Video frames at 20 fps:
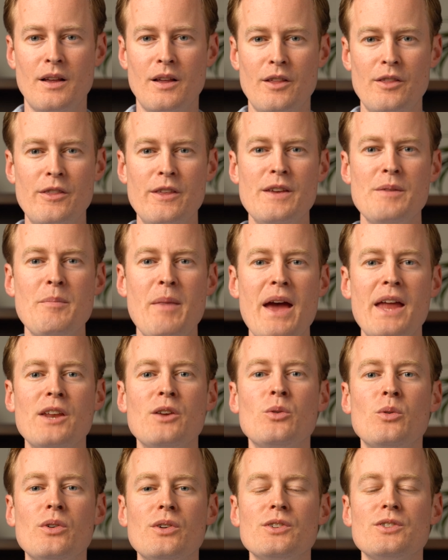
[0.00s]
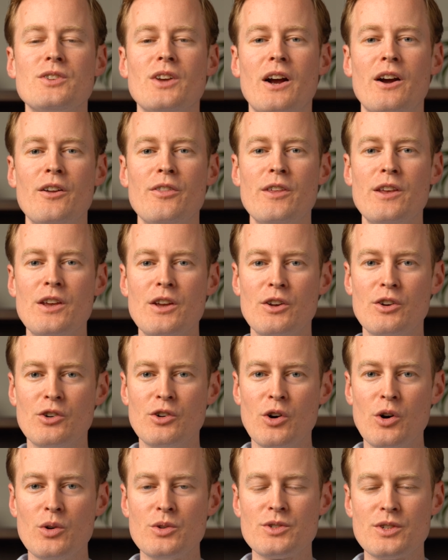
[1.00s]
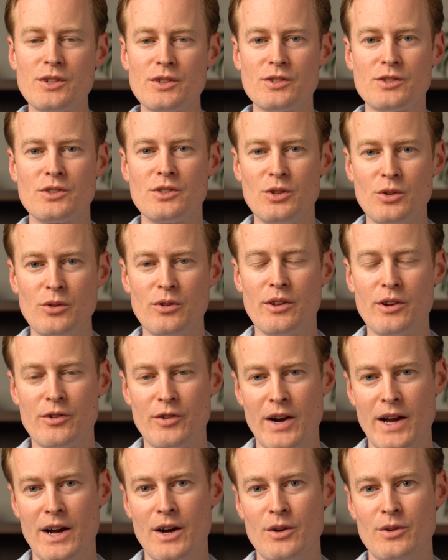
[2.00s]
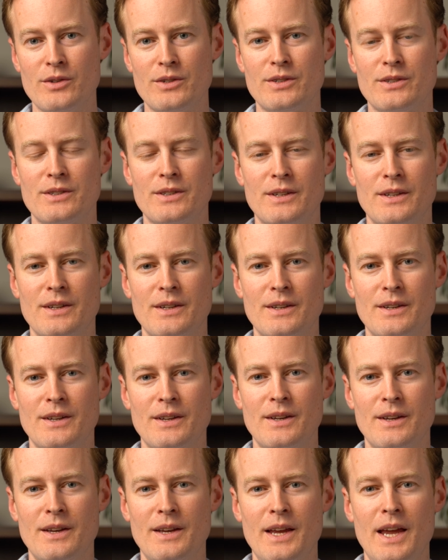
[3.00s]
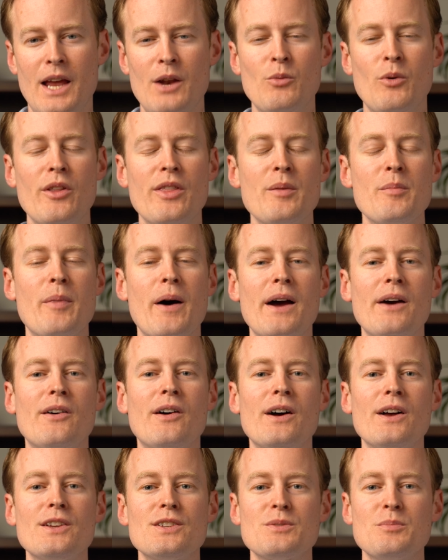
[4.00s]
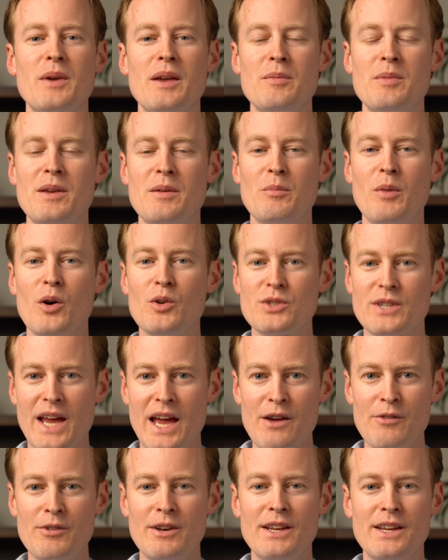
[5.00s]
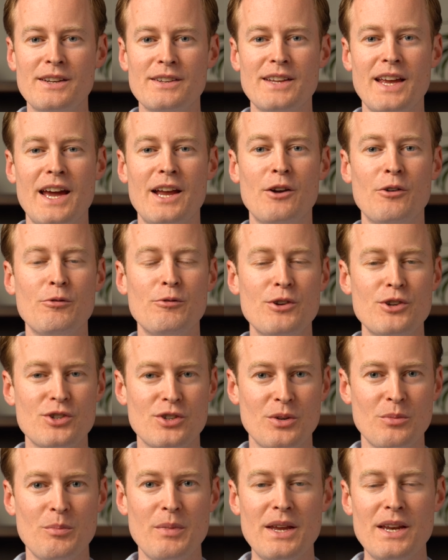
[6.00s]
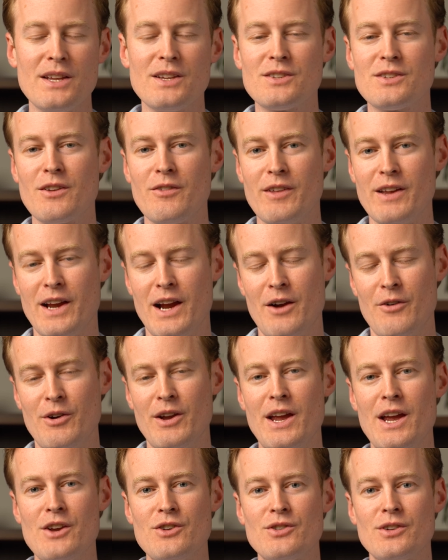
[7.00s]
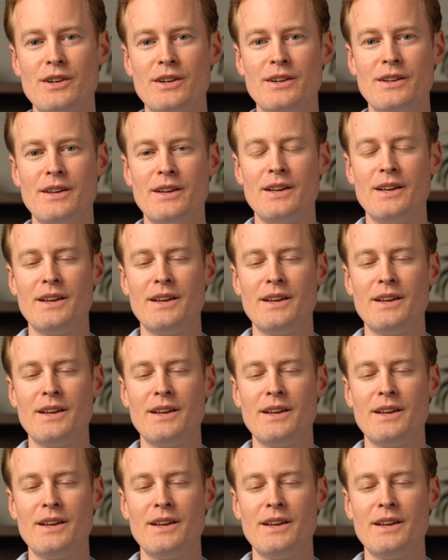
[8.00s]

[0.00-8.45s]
The manuals are the closest to the ground, and while the bylaws may be most evident at official meetings of the congregation,